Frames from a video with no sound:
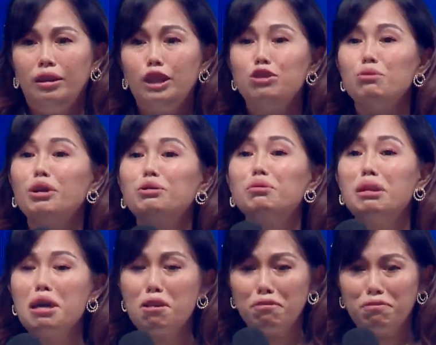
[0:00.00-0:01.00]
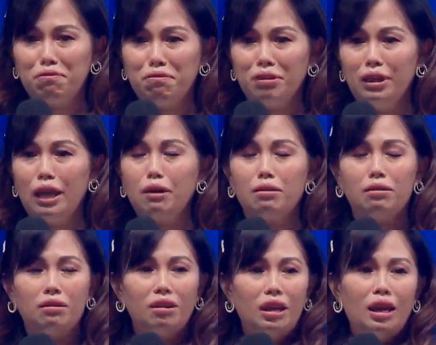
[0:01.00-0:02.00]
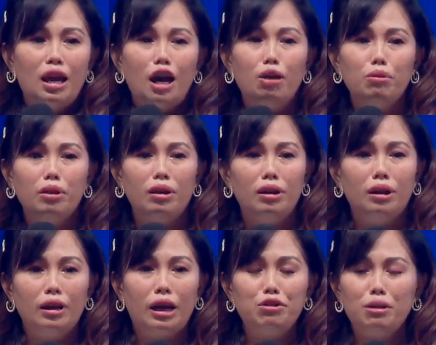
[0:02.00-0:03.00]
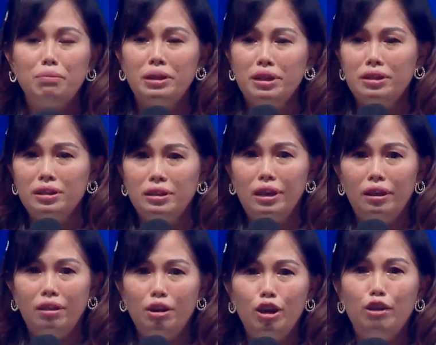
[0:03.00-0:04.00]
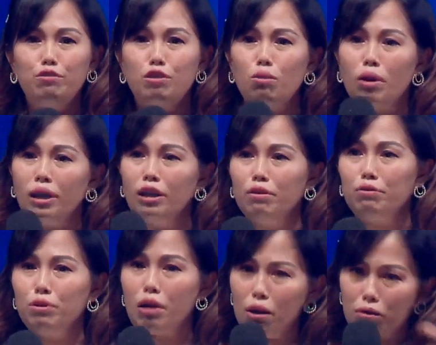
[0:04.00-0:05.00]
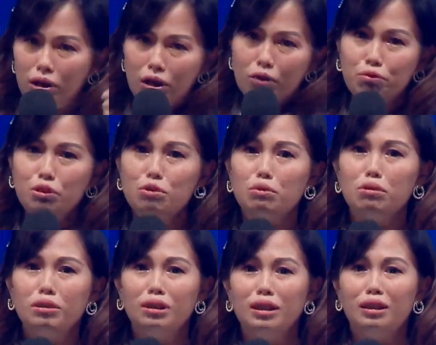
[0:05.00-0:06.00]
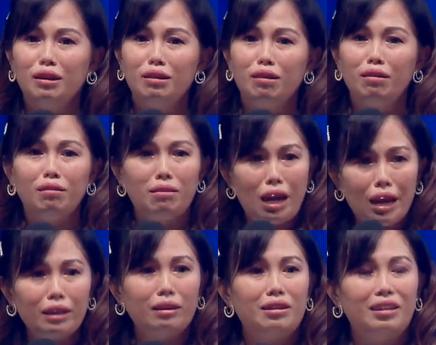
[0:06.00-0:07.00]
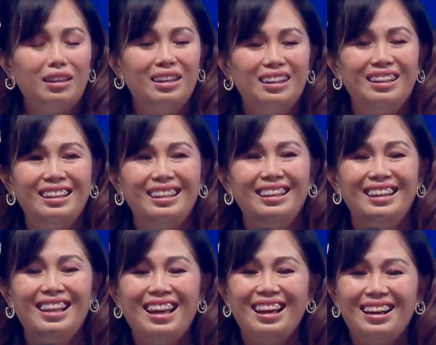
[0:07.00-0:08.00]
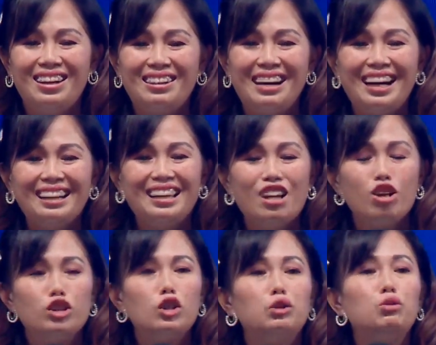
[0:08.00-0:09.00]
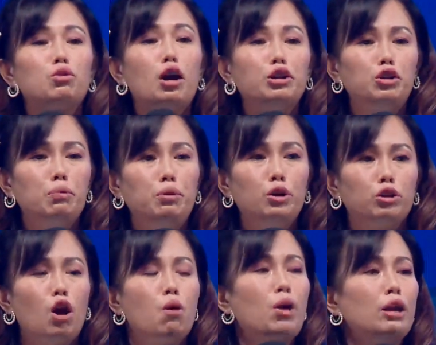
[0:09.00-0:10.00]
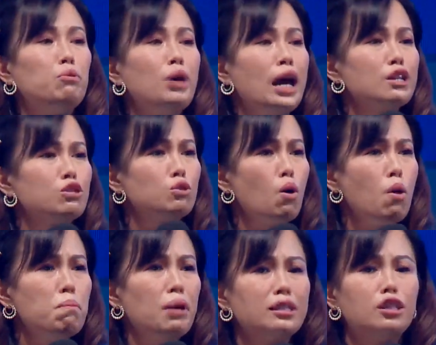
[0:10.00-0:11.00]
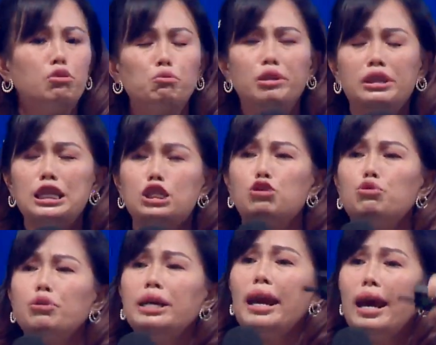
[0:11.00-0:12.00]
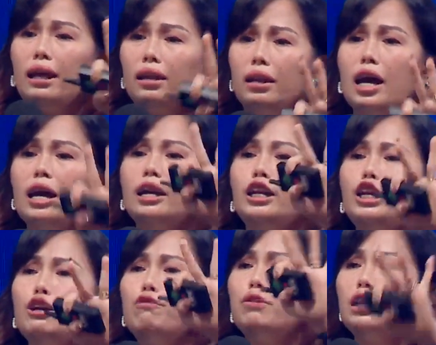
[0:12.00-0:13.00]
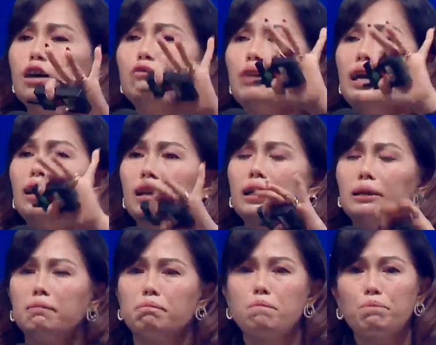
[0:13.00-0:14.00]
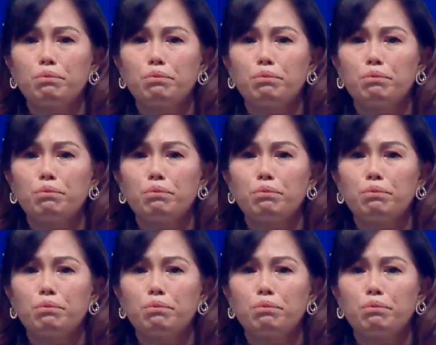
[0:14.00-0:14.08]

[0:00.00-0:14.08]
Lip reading: that you want to love. Like our country manager said, if no one loves you, I will love you. Right? All right? So to contribute, when we are so blessed with these 3 L, live, love, and learn,